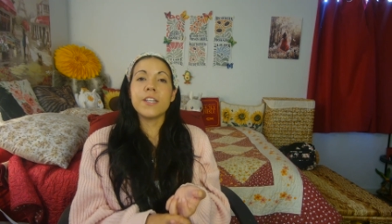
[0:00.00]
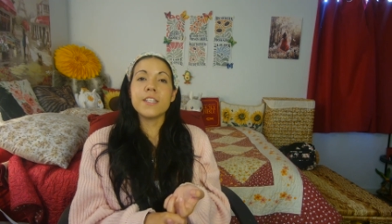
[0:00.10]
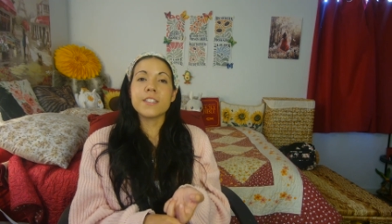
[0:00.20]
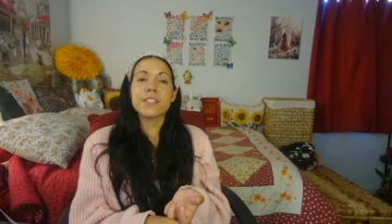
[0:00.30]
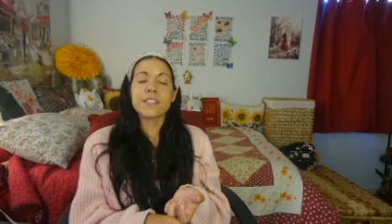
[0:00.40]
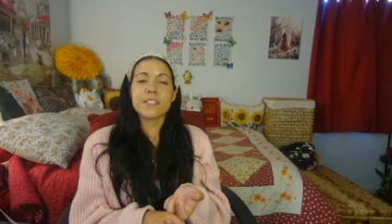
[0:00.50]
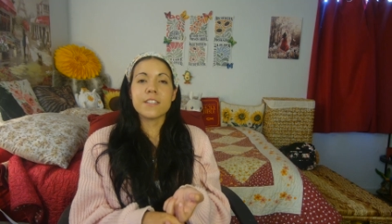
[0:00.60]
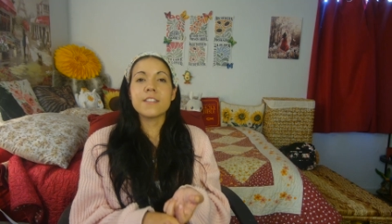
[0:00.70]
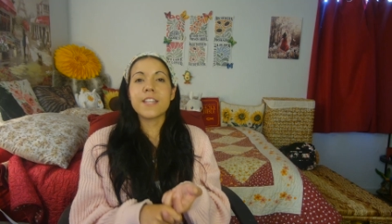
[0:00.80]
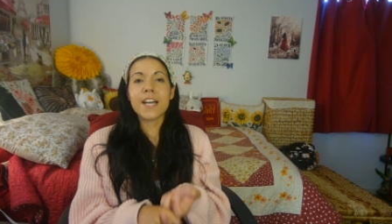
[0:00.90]

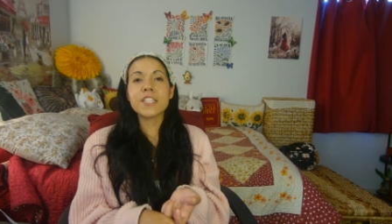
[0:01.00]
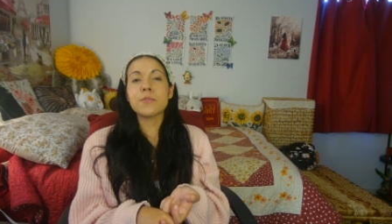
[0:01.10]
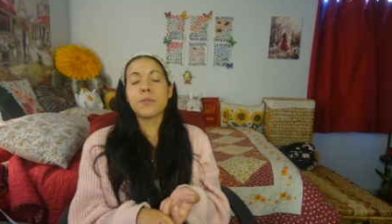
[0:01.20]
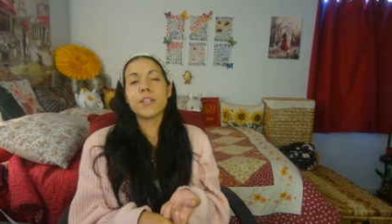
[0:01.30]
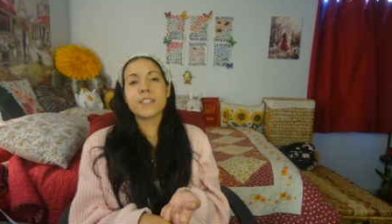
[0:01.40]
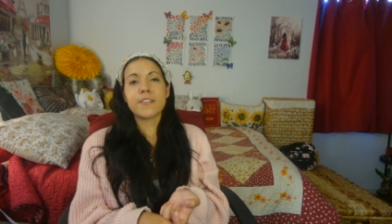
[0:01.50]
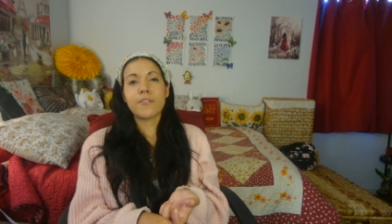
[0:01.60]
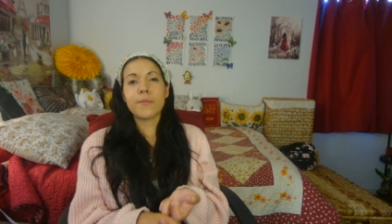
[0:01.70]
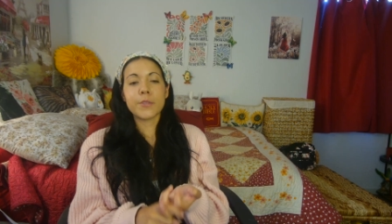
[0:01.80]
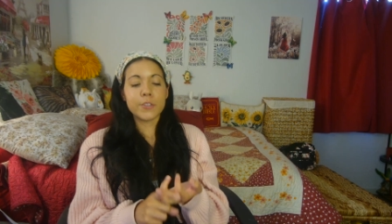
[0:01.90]
place, that's a
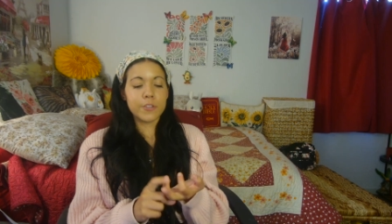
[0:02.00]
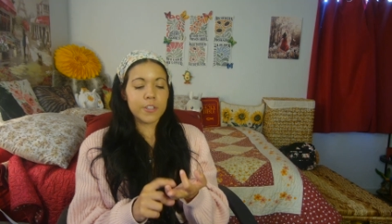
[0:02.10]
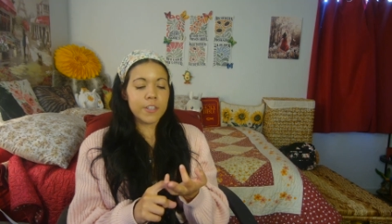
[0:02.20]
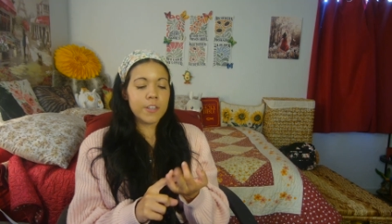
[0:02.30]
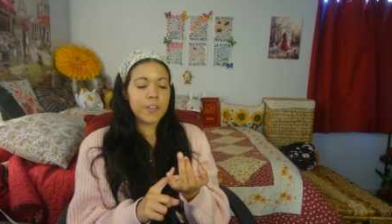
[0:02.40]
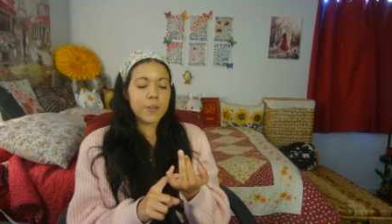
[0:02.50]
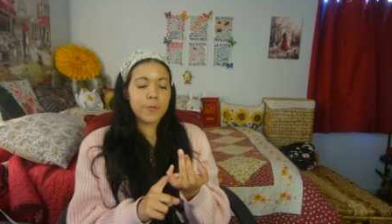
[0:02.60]
blessing from the Lord.